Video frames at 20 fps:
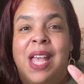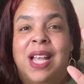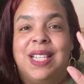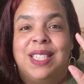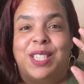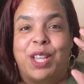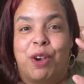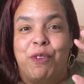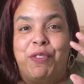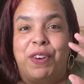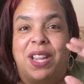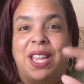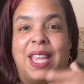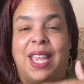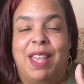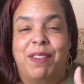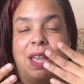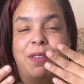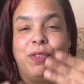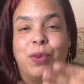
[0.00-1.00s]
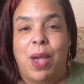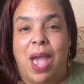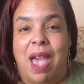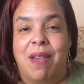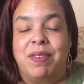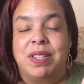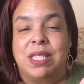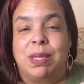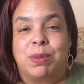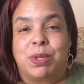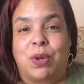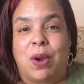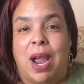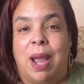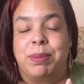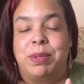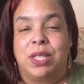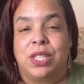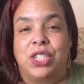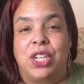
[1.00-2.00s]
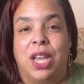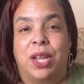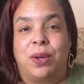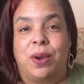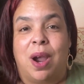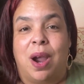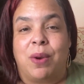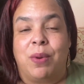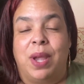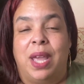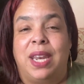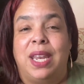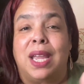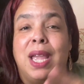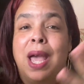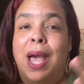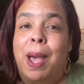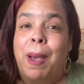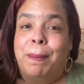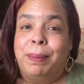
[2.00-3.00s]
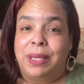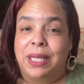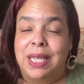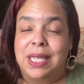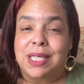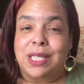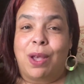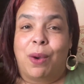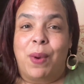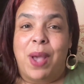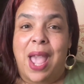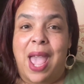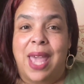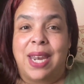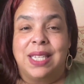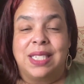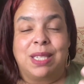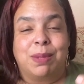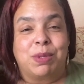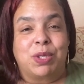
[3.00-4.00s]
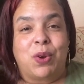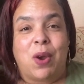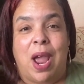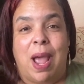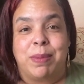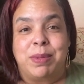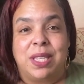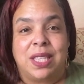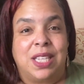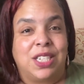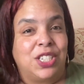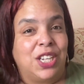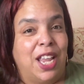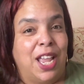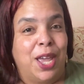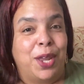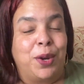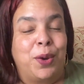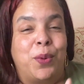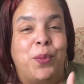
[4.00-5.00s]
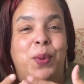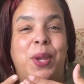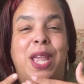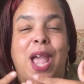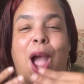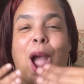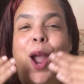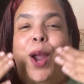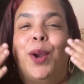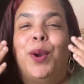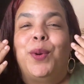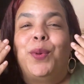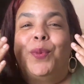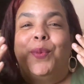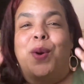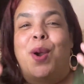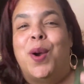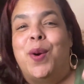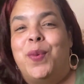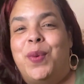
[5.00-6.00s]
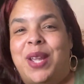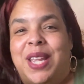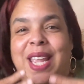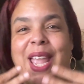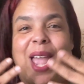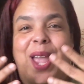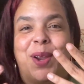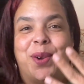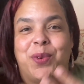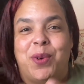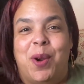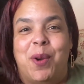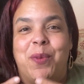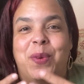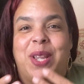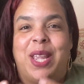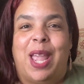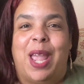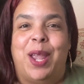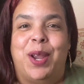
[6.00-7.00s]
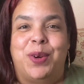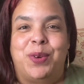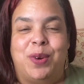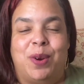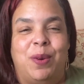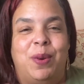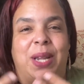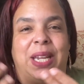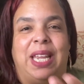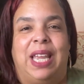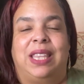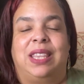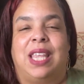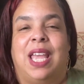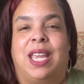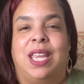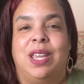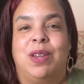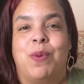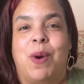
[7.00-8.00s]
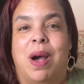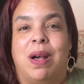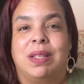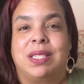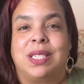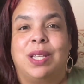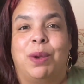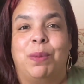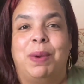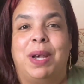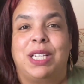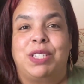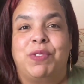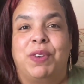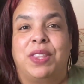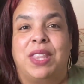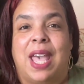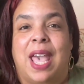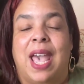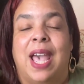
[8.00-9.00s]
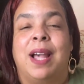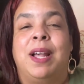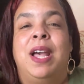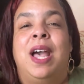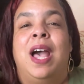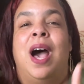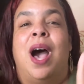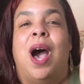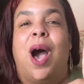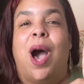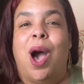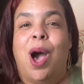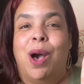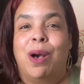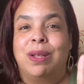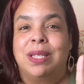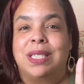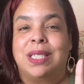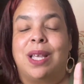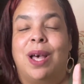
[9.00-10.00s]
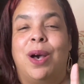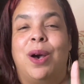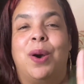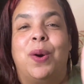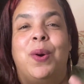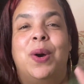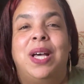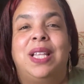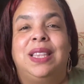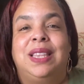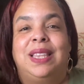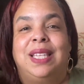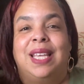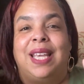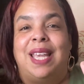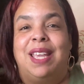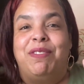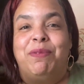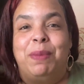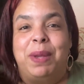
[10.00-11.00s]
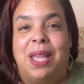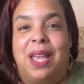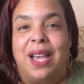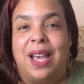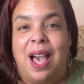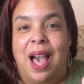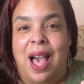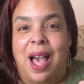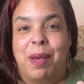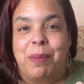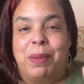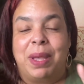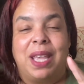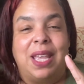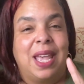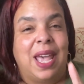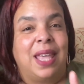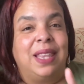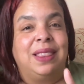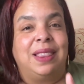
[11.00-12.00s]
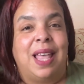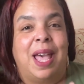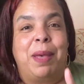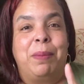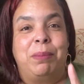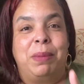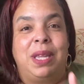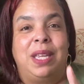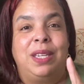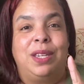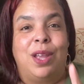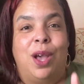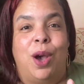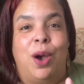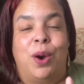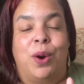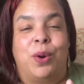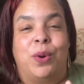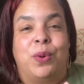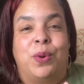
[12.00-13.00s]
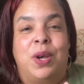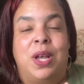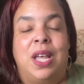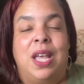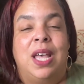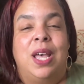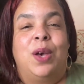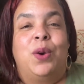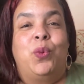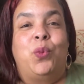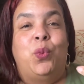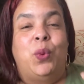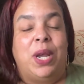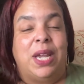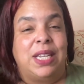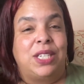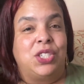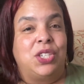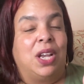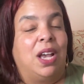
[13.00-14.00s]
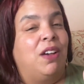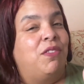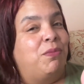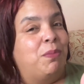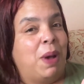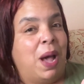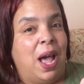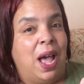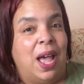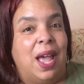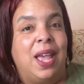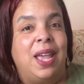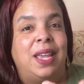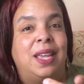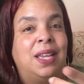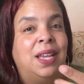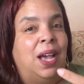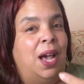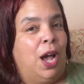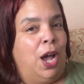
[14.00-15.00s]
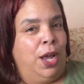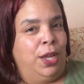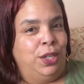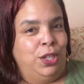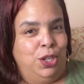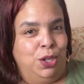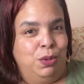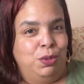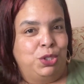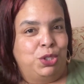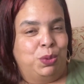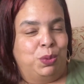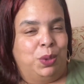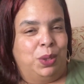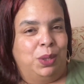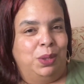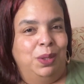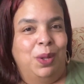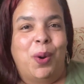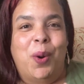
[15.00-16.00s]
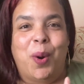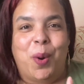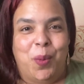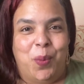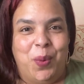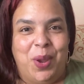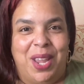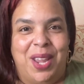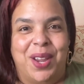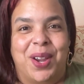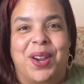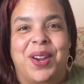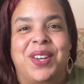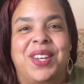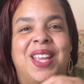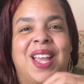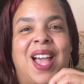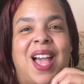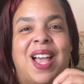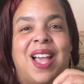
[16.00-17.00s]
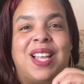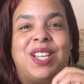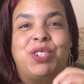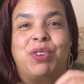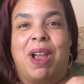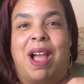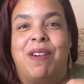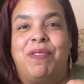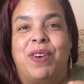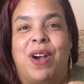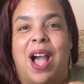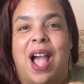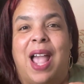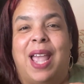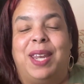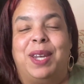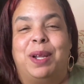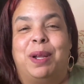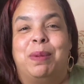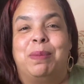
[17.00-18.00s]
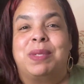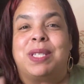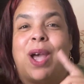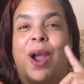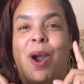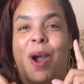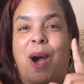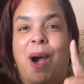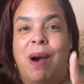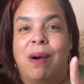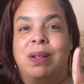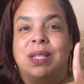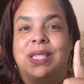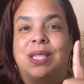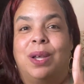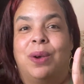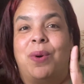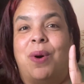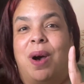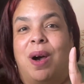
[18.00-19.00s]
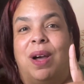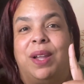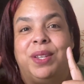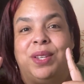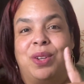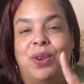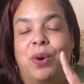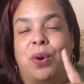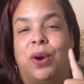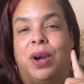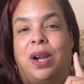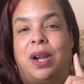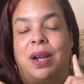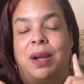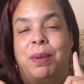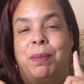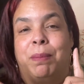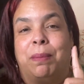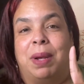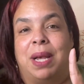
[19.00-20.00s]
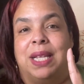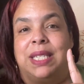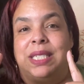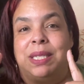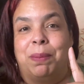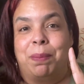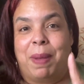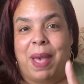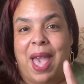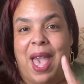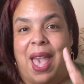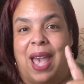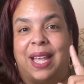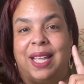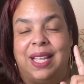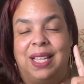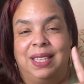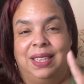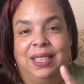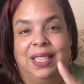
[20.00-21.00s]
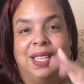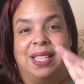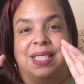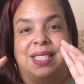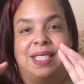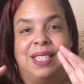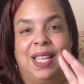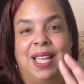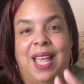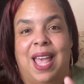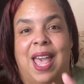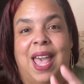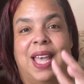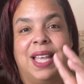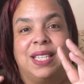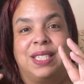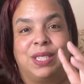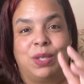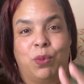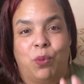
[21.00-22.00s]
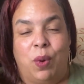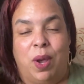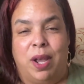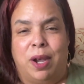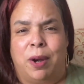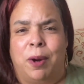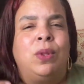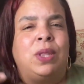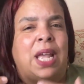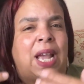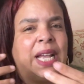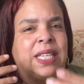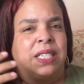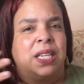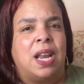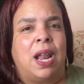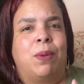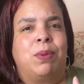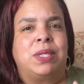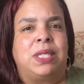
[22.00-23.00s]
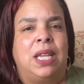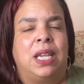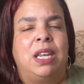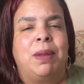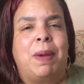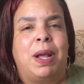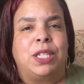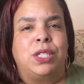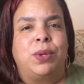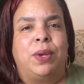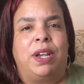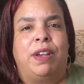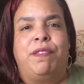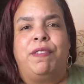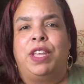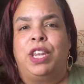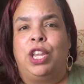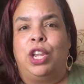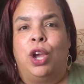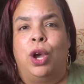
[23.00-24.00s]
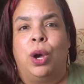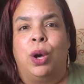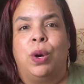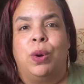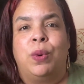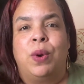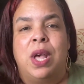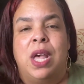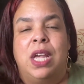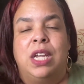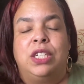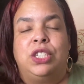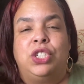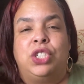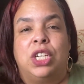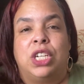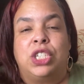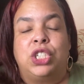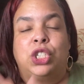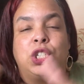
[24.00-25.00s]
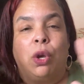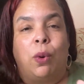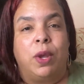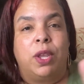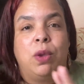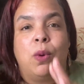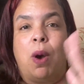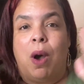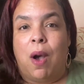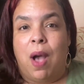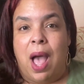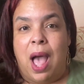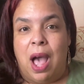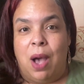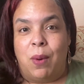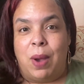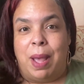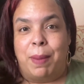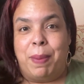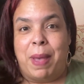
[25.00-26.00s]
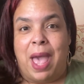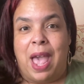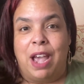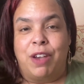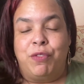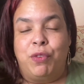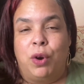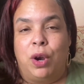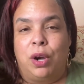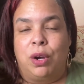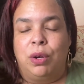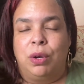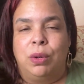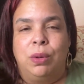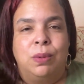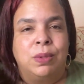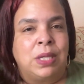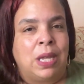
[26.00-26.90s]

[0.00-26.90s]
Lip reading: Don't forget, if you haven't subscribed to the channel already, please go ahead and subscribe to the channel. We are growing and growing and growing, and thank you all so much for that. Also, leave me a comment and let me know which of my unusual or weird travel items are also on your must-pack list as well. Like I said, I was thinking about doing a video just showing you all how I pack for a cruise.